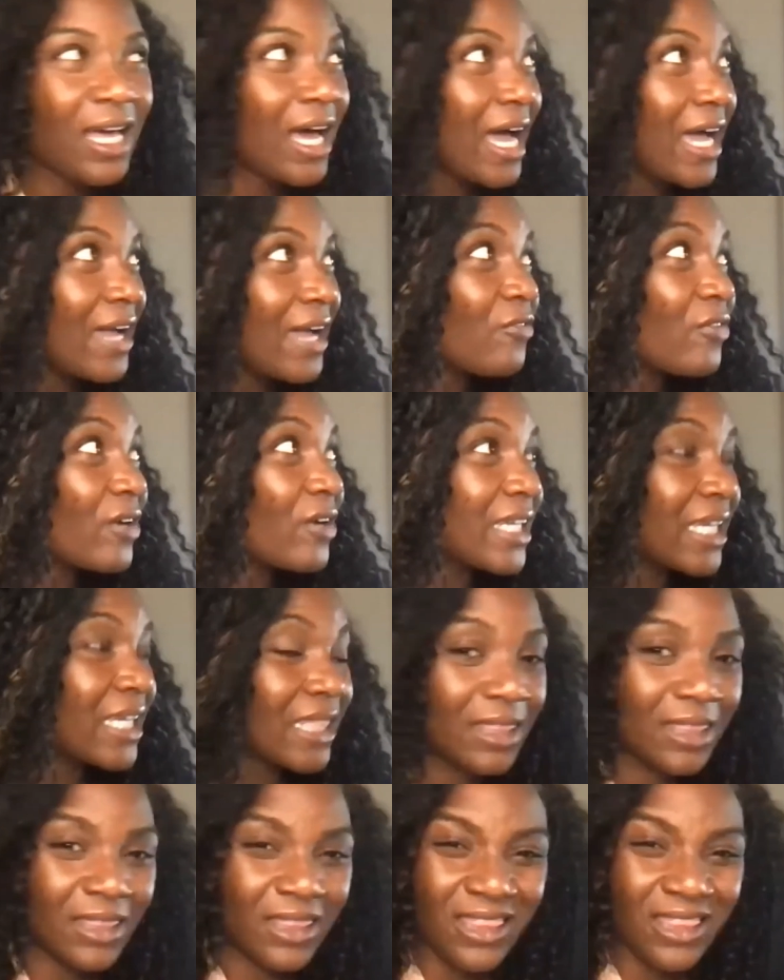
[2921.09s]
I
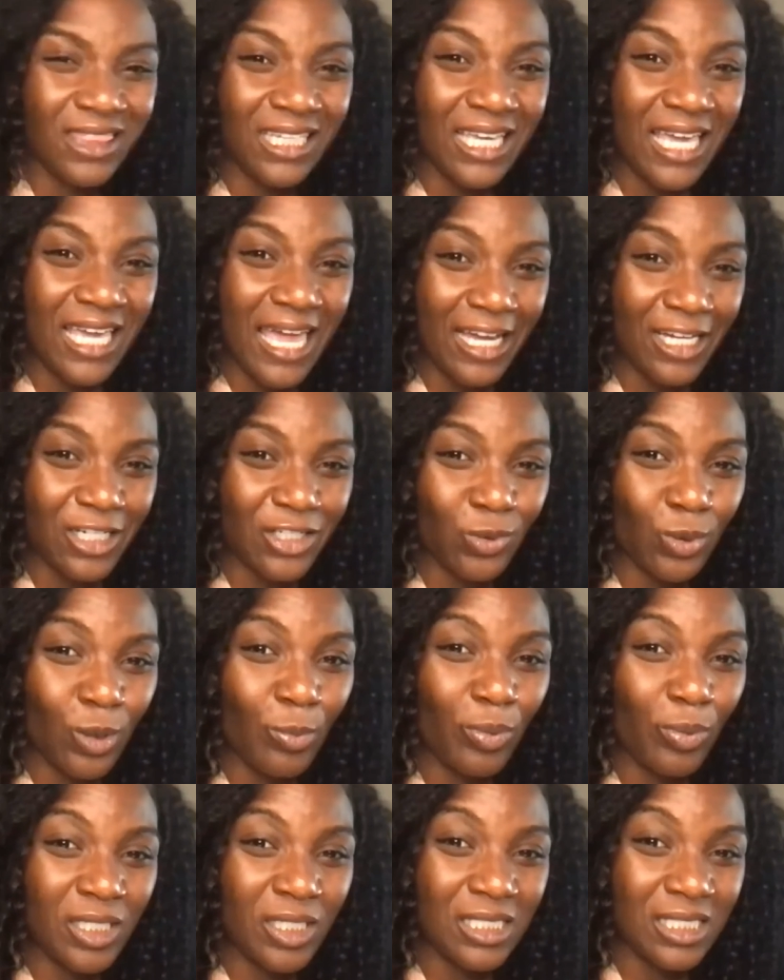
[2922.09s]
forget the actual
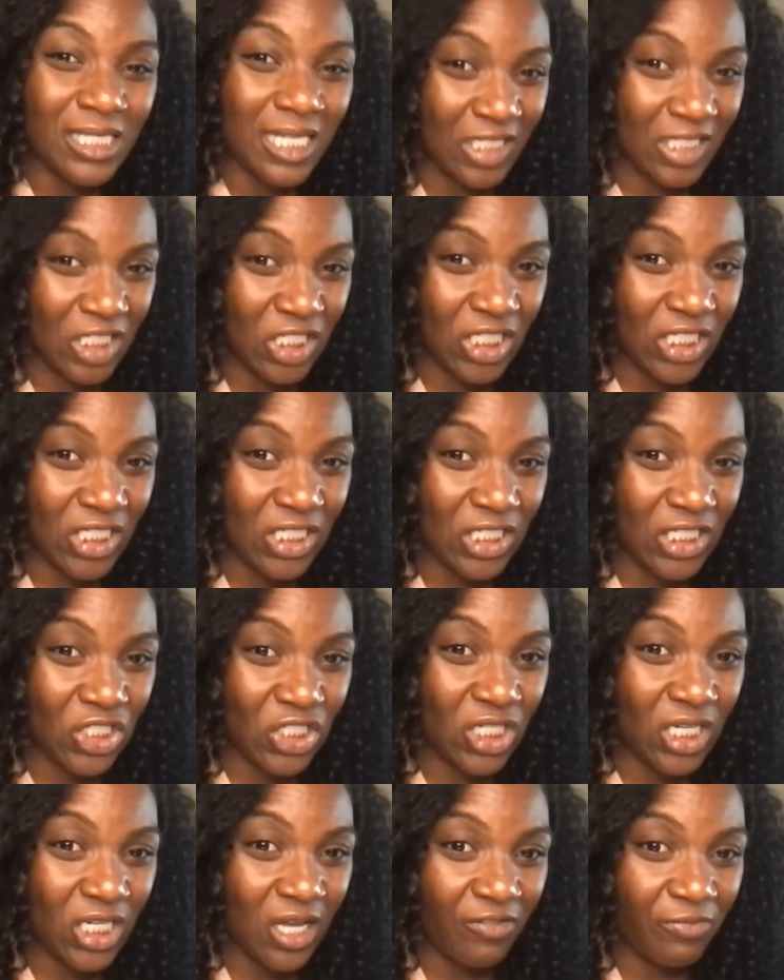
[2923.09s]

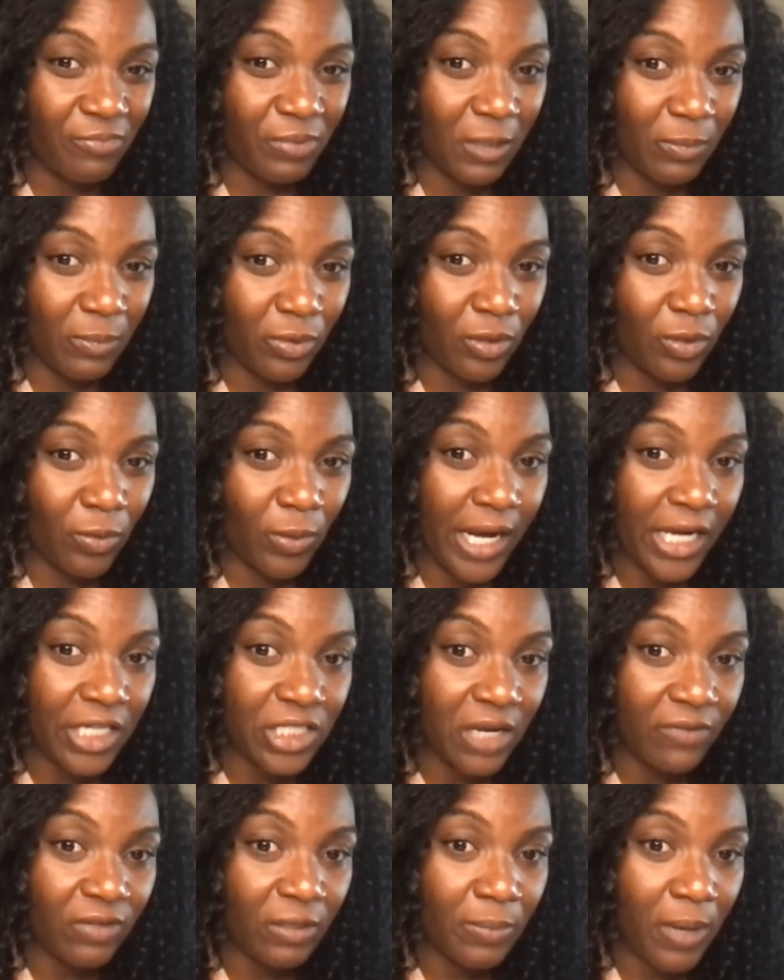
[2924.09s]
percentage of people who were
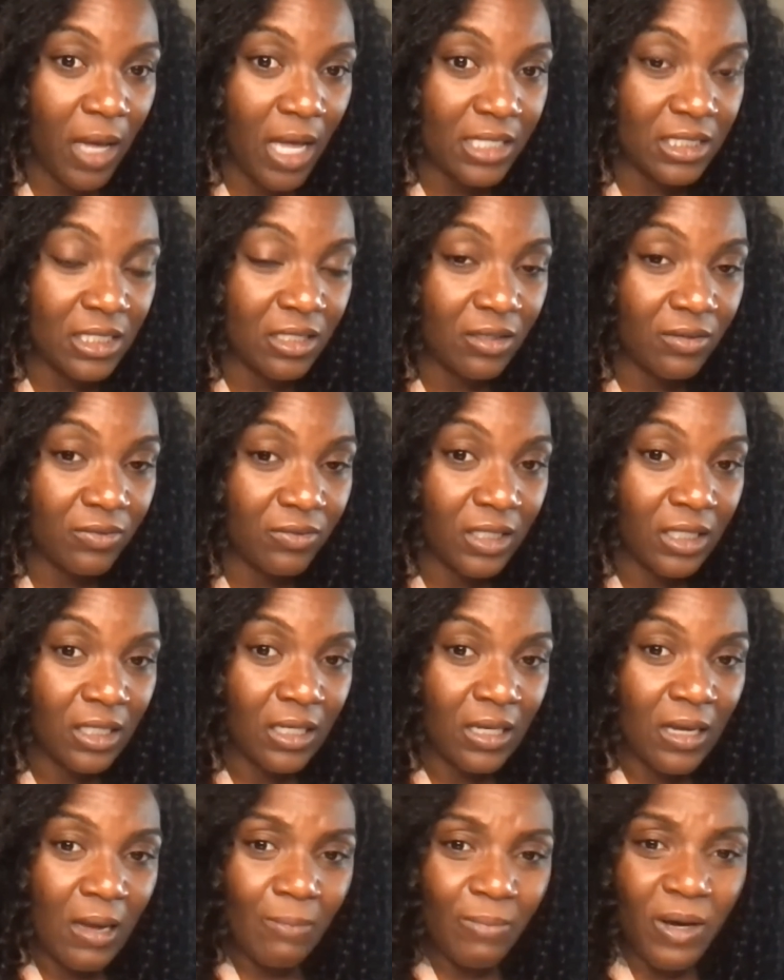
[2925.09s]
HIV positive,
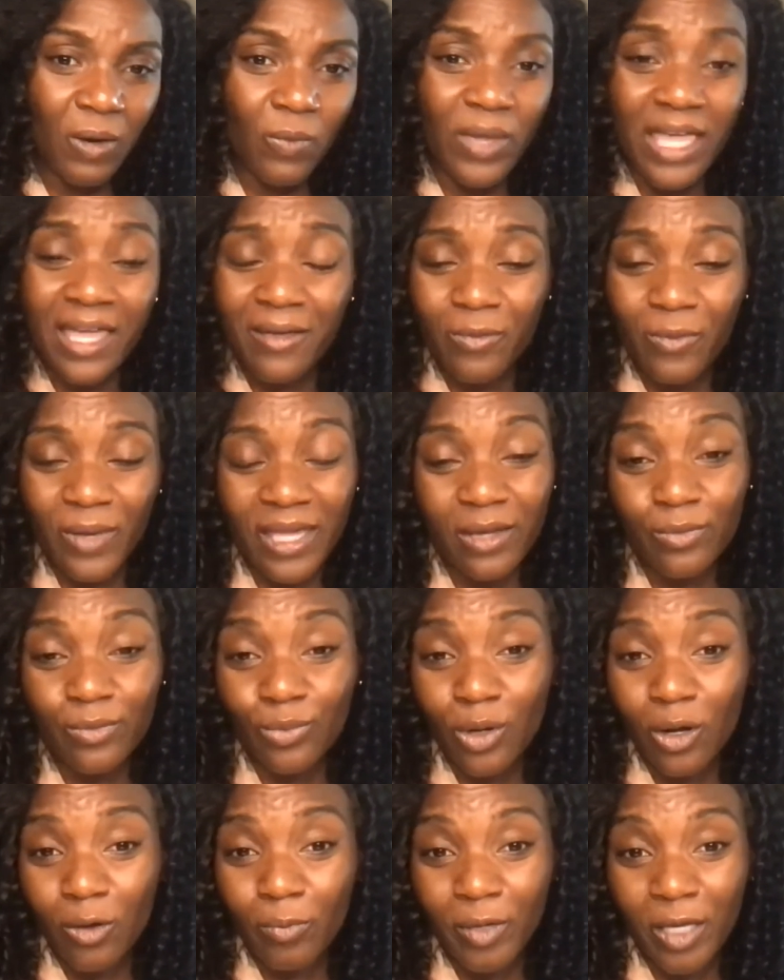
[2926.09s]
but we
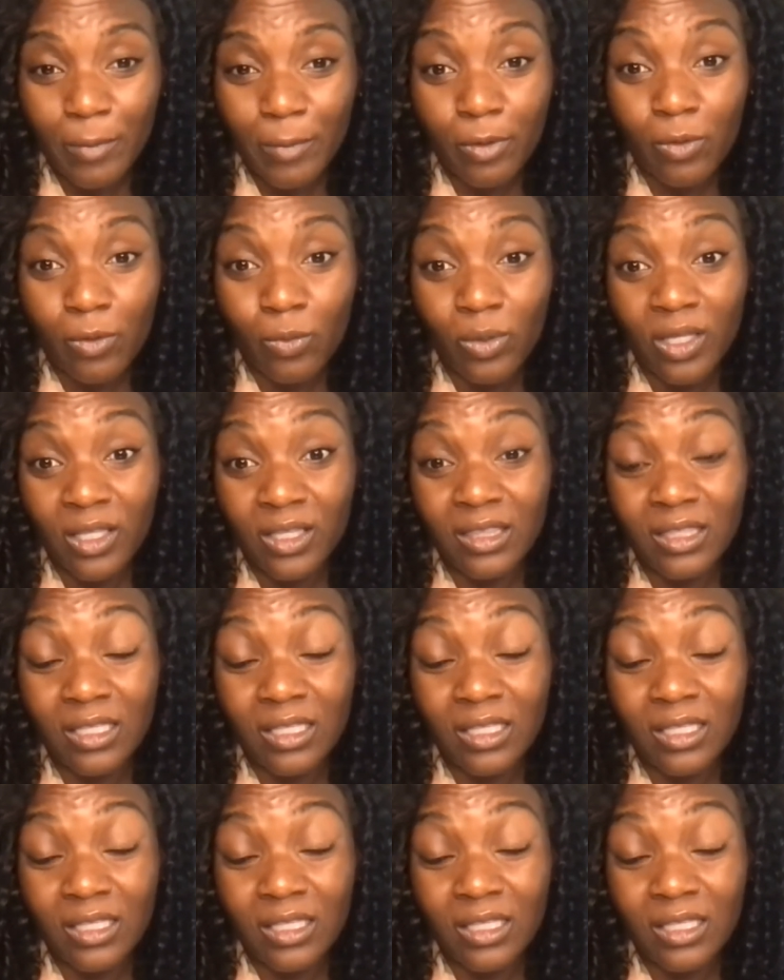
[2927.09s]
enroll people with